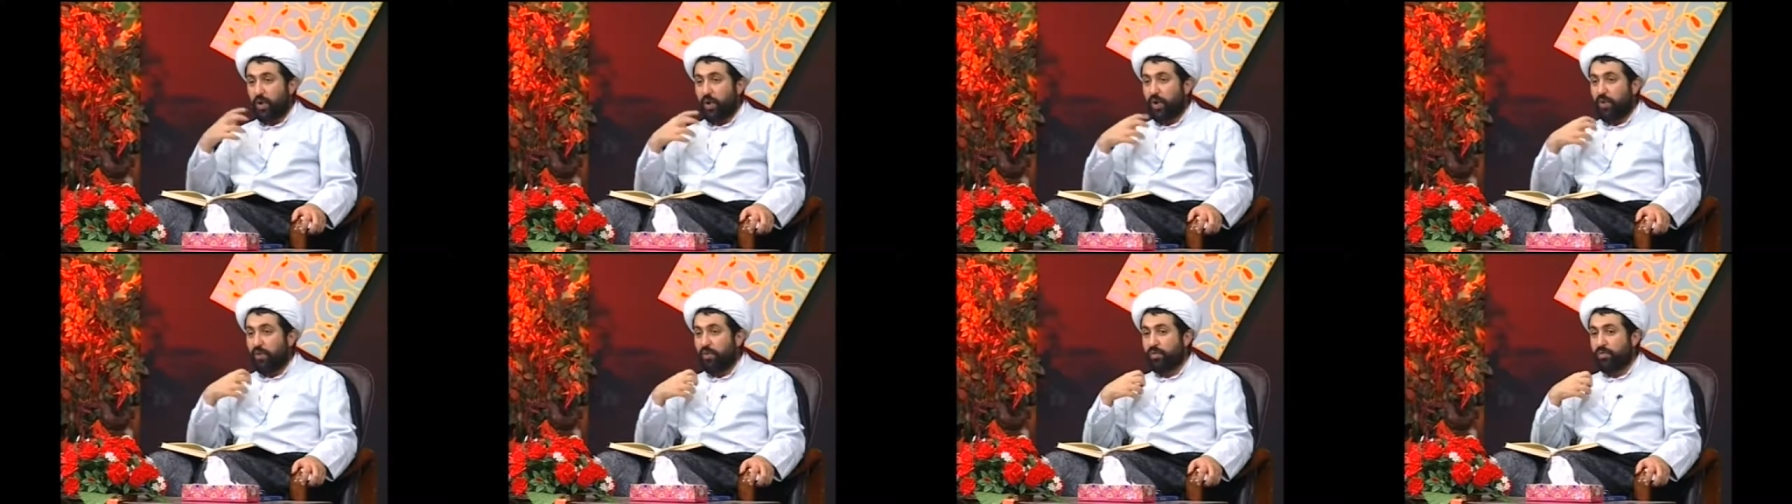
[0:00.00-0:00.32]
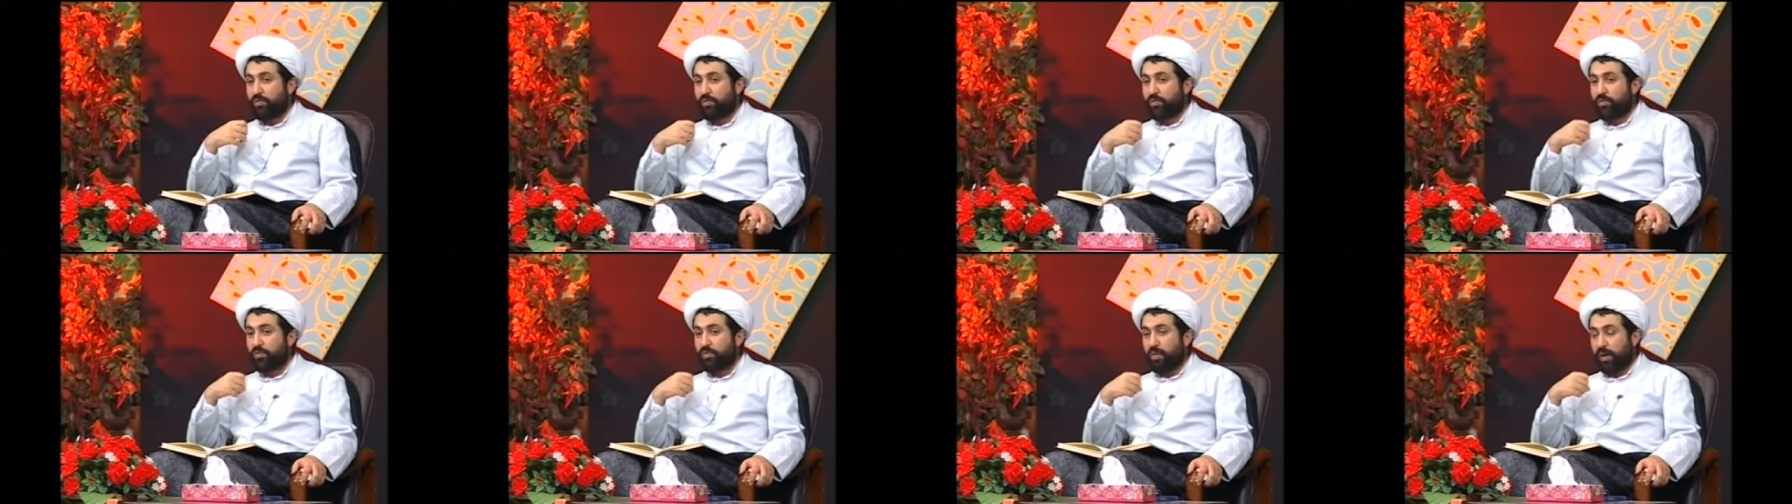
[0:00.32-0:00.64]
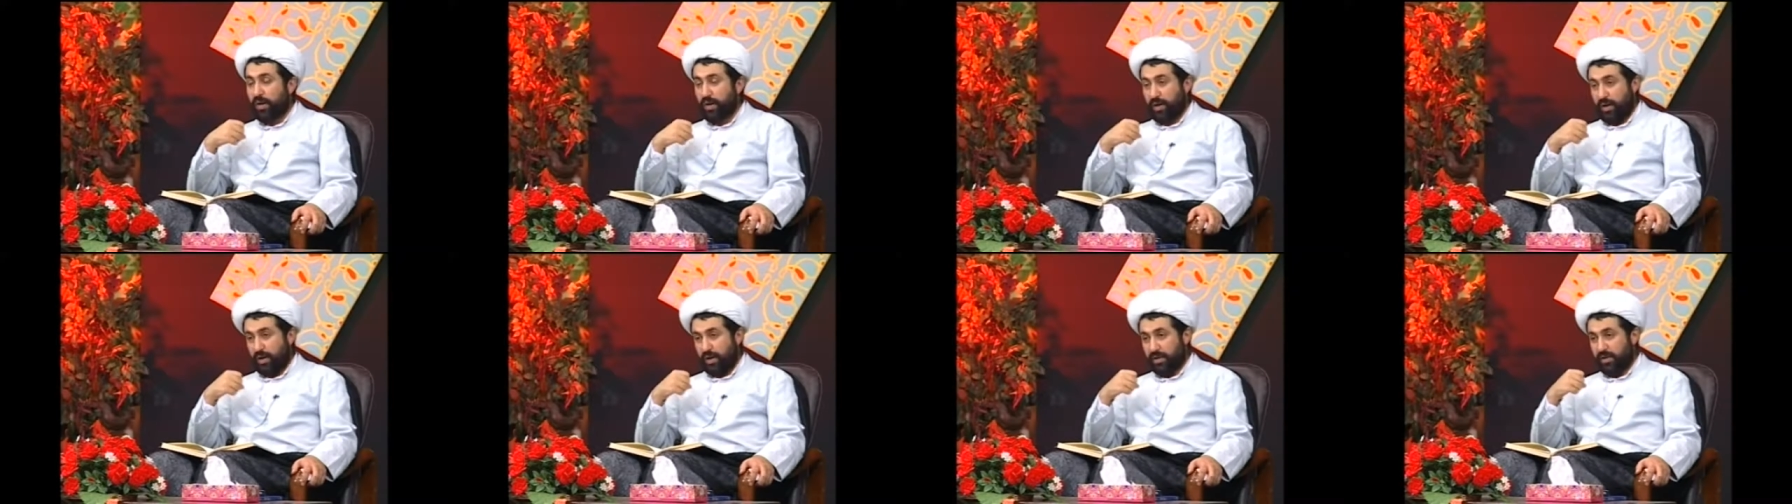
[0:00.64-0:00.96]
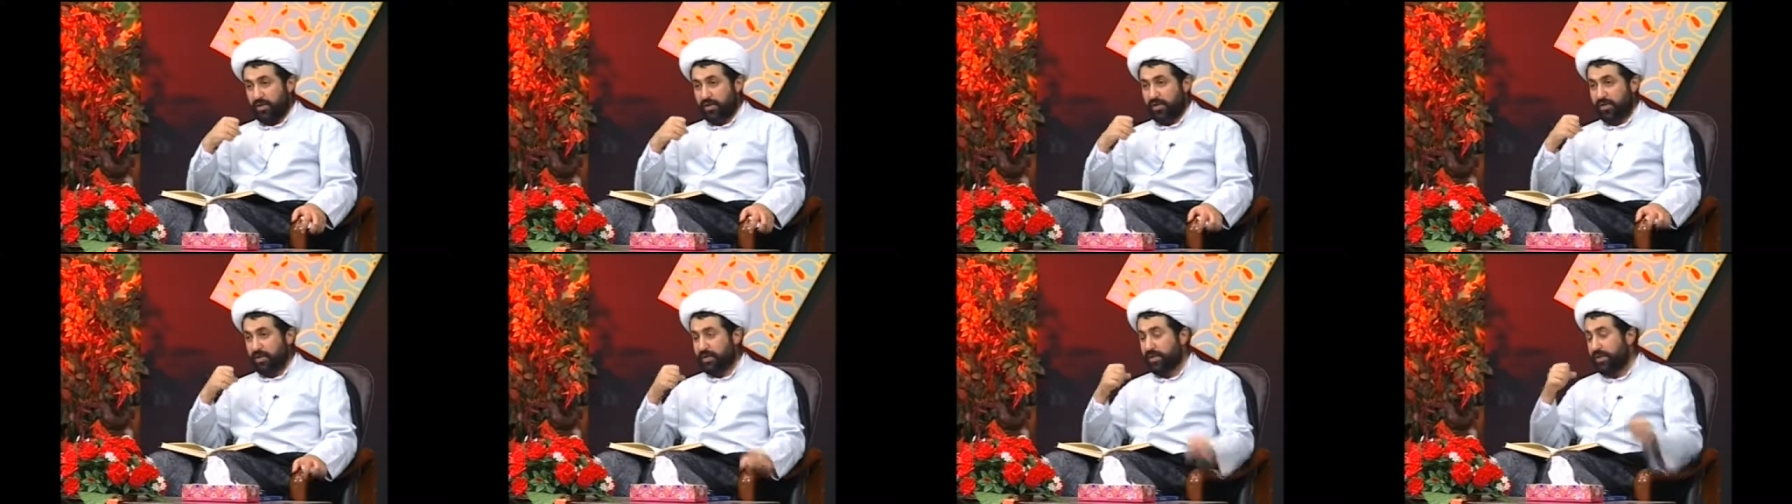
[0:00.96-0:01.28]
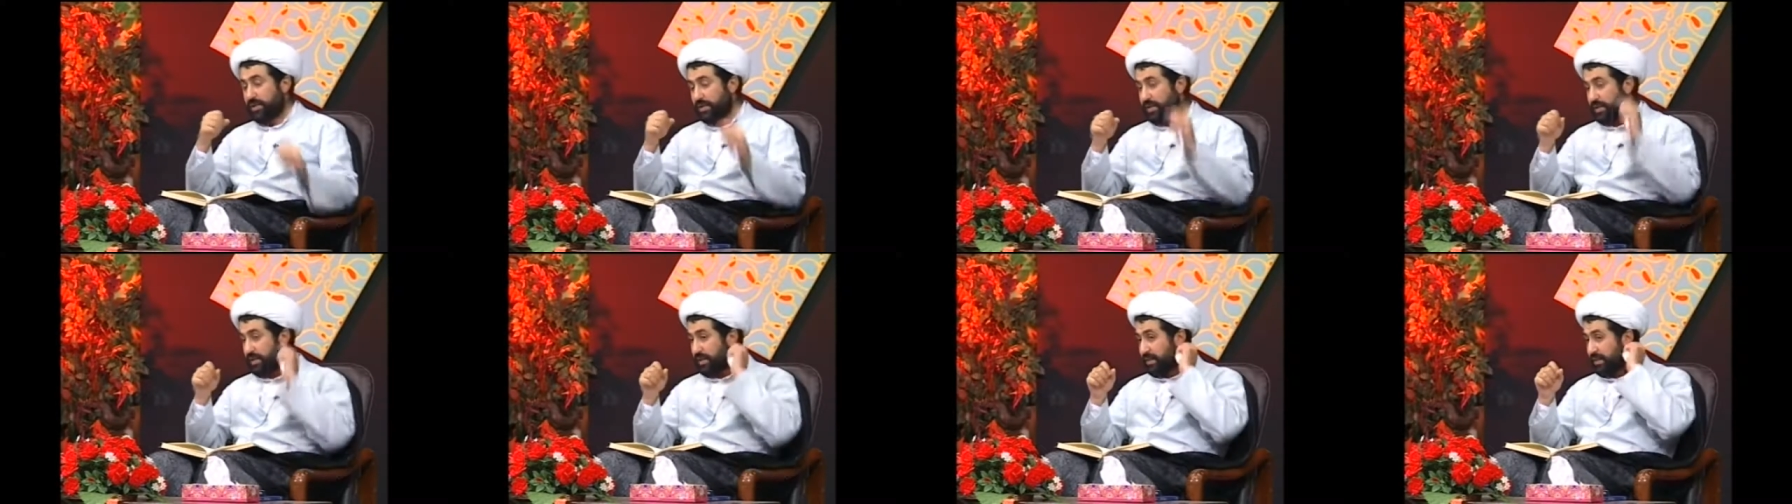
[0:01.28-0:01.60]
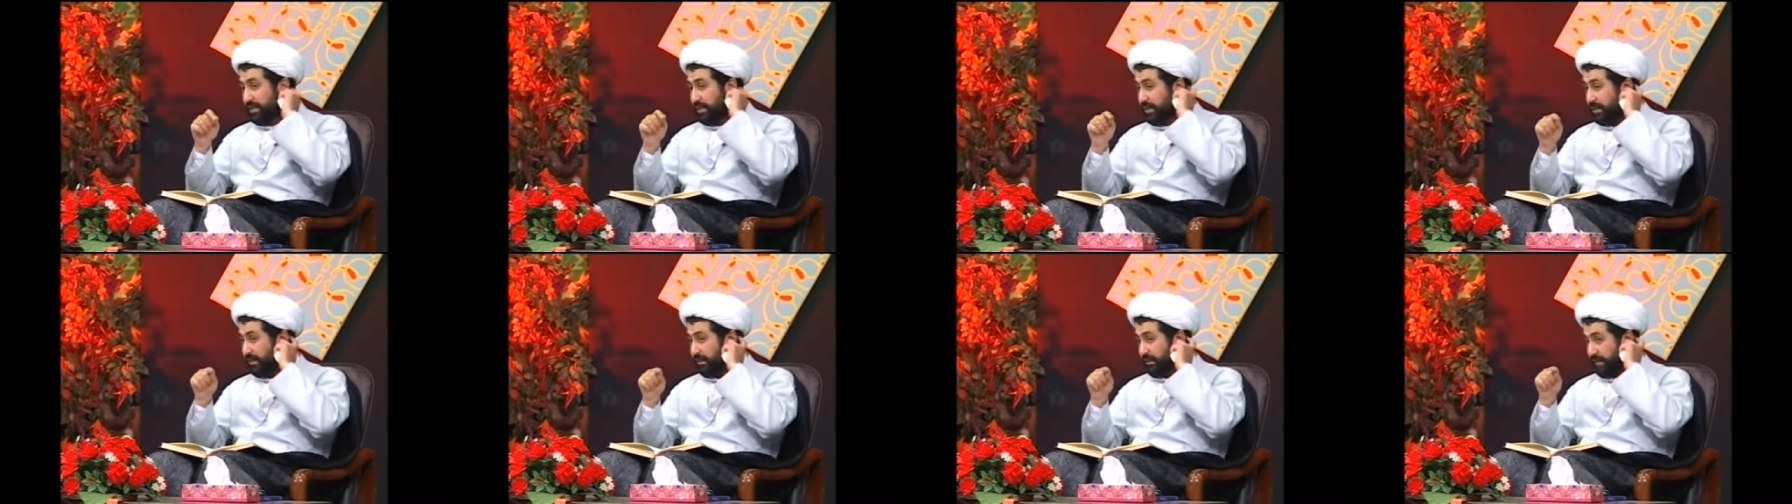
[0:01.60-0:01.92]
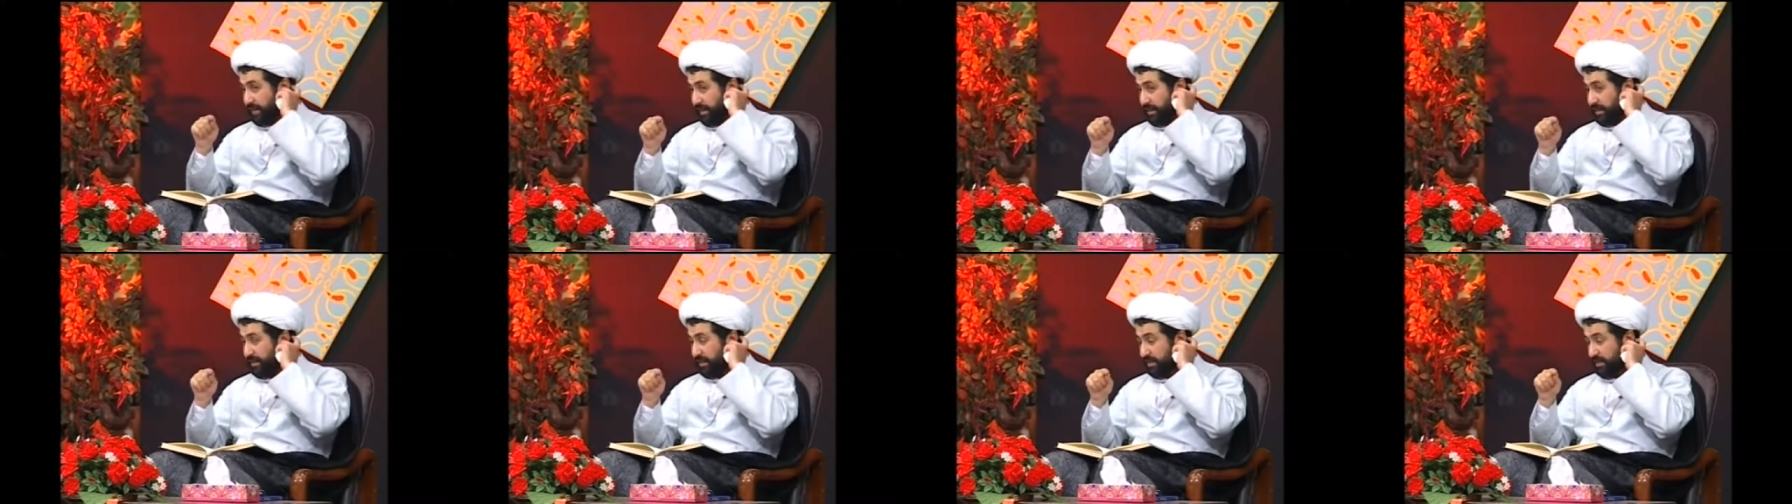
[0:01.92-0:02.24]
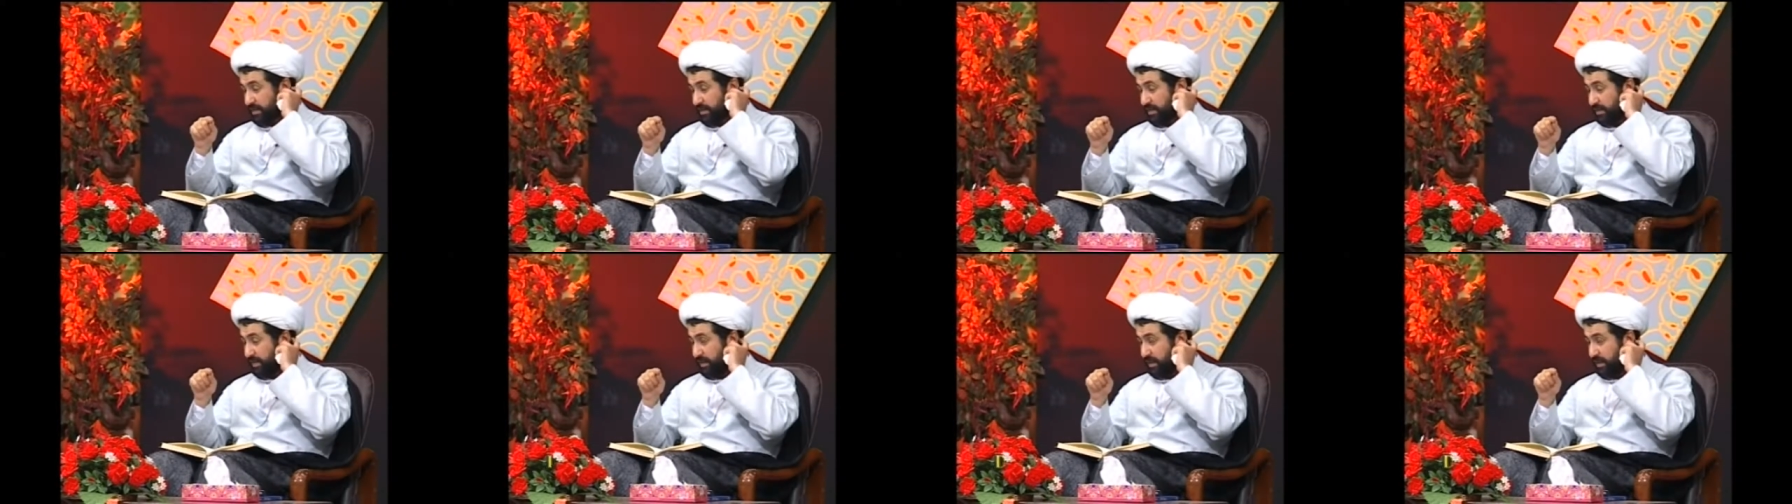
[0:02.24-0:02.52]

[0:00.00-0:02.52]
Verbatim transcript: owned by us this is the difference